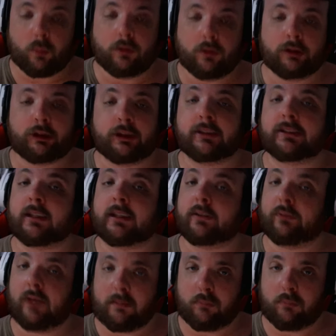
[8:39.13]
which is a
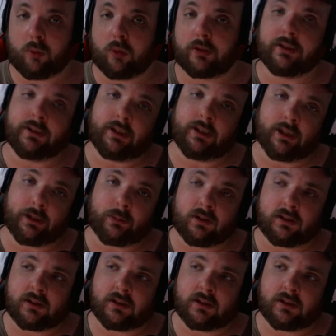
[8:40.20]
lot more than the other one.